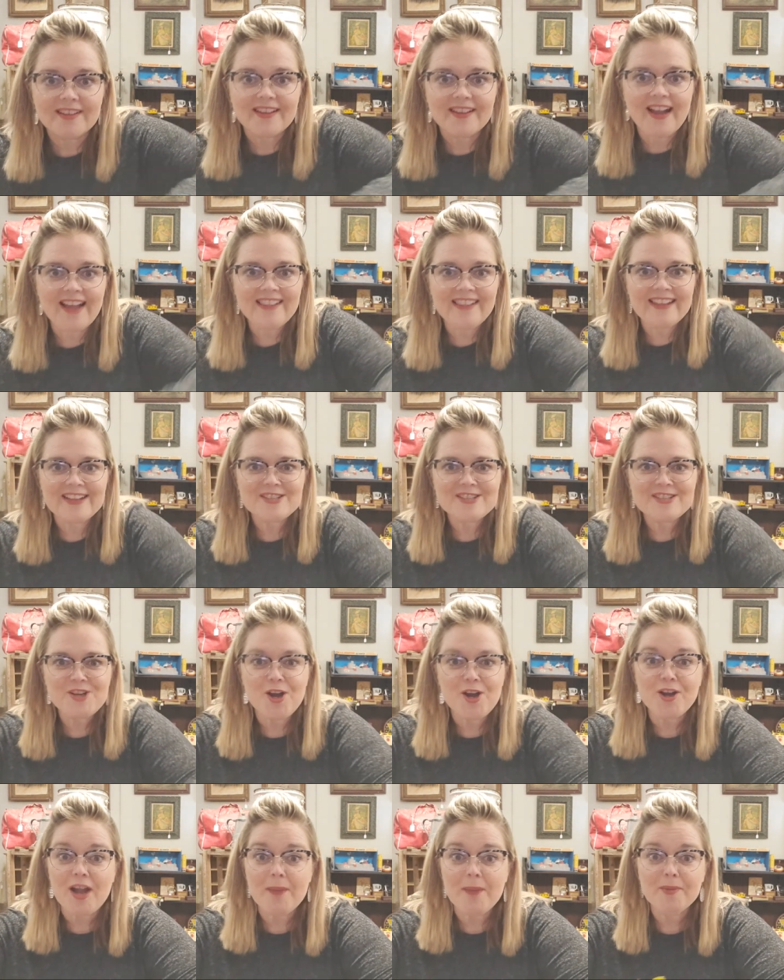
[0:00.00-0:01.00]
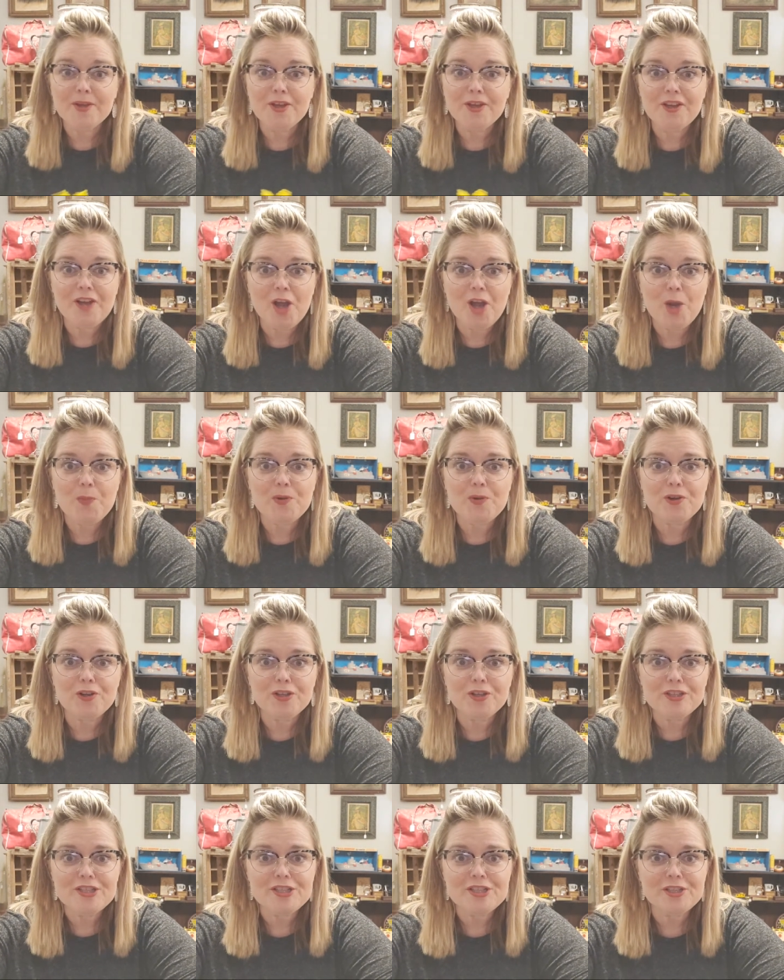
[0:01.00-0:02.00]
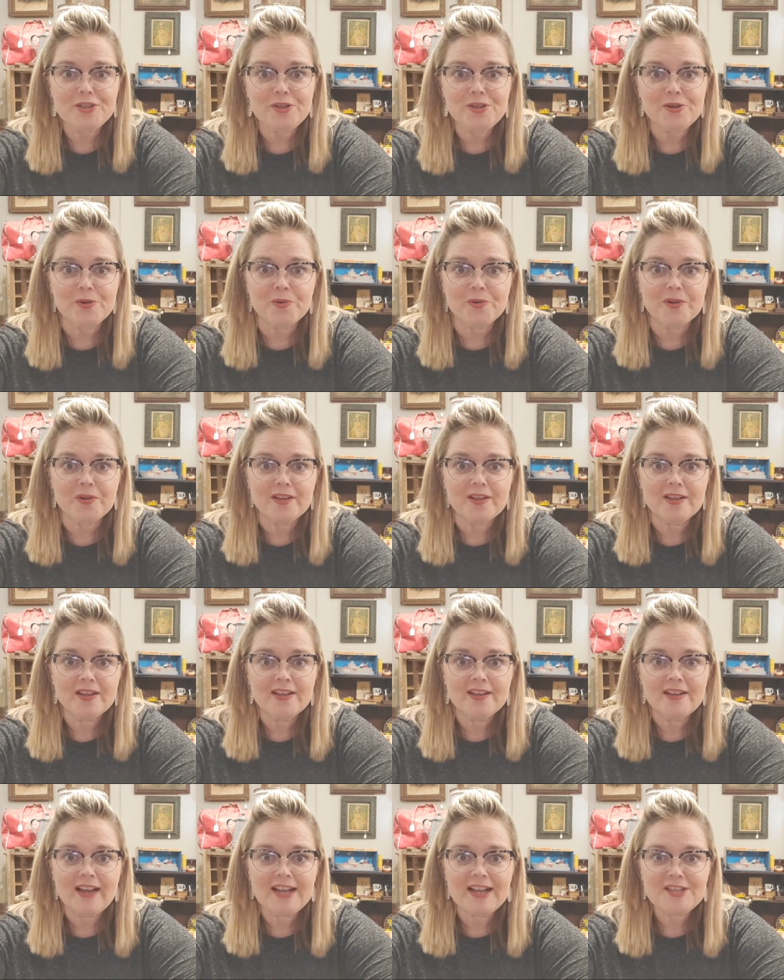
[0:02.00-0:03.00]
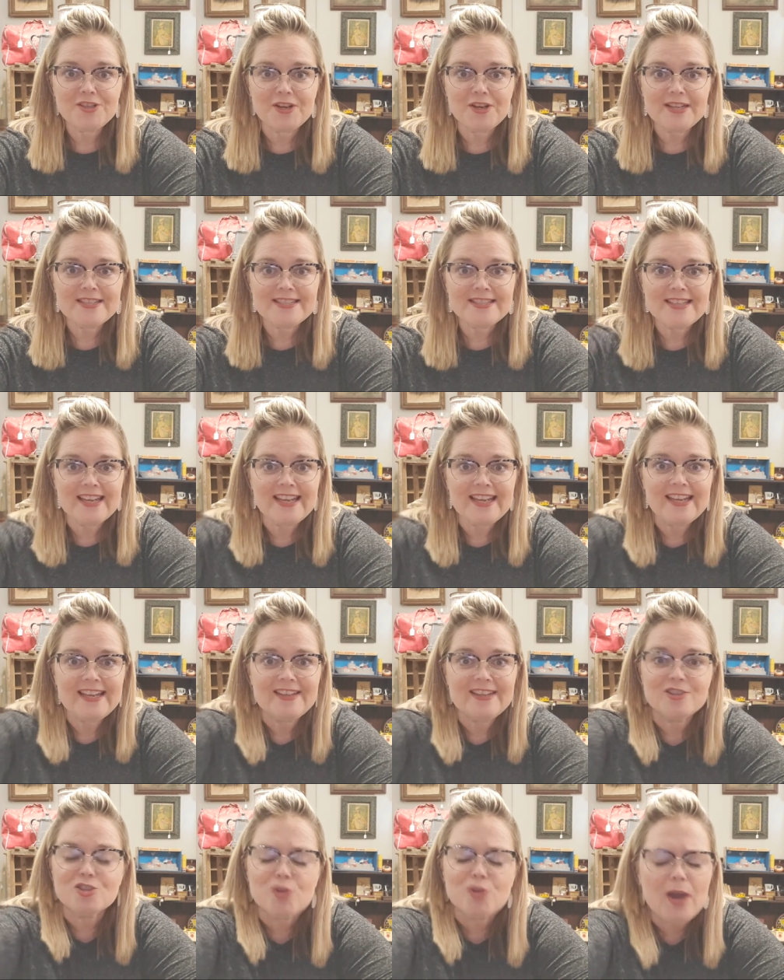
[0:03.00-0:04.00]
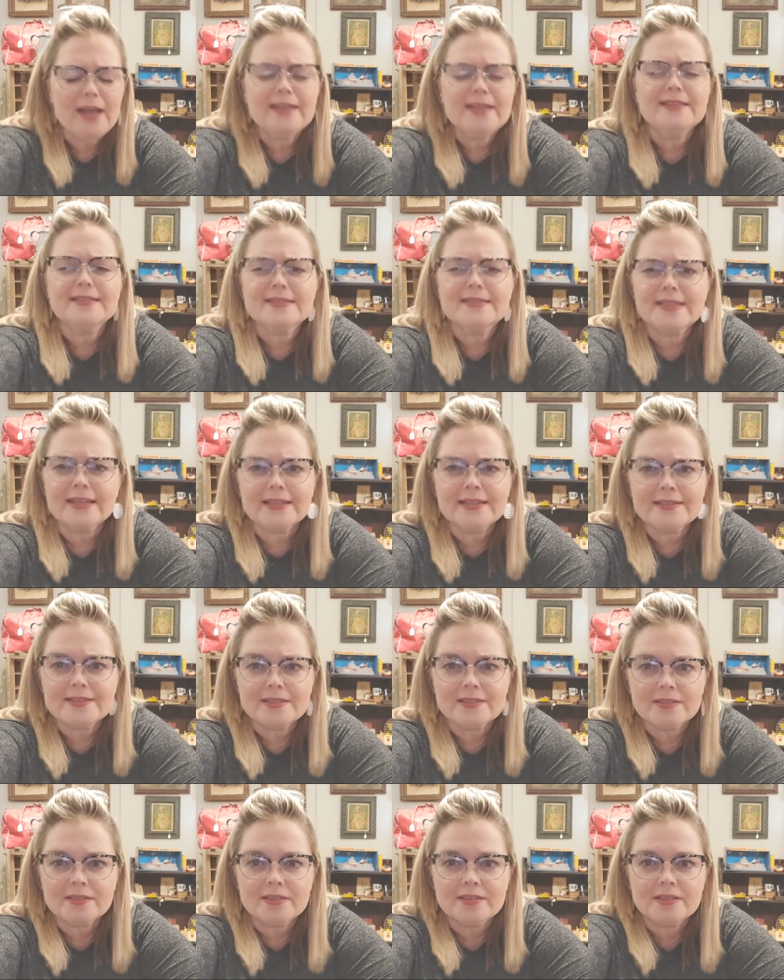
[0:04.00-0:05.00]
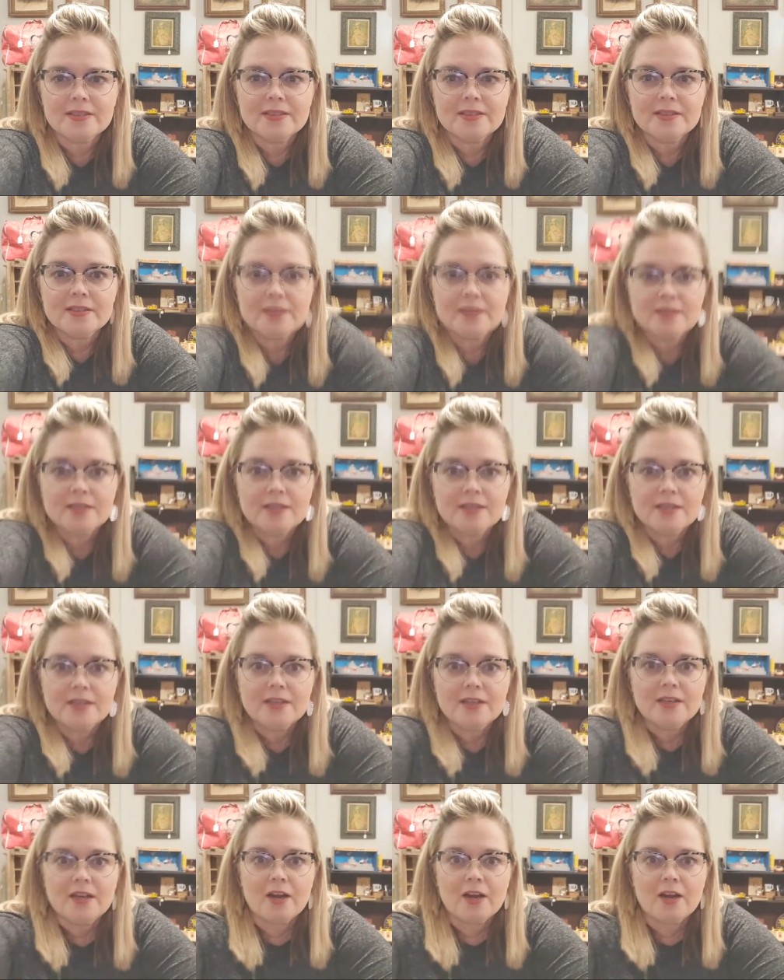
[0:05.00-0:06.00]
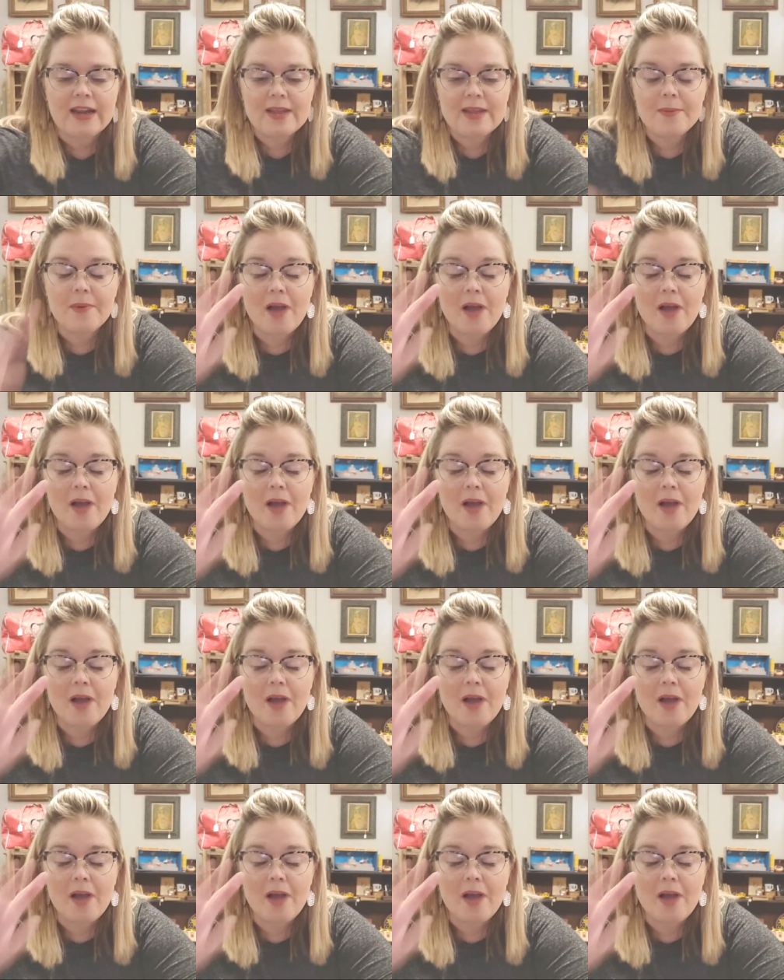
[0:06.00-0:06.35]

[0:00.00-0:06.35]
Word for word: Hi, Land Shark. I'm good. I hope you're good too. Hi, Tri State. Tri State. All right.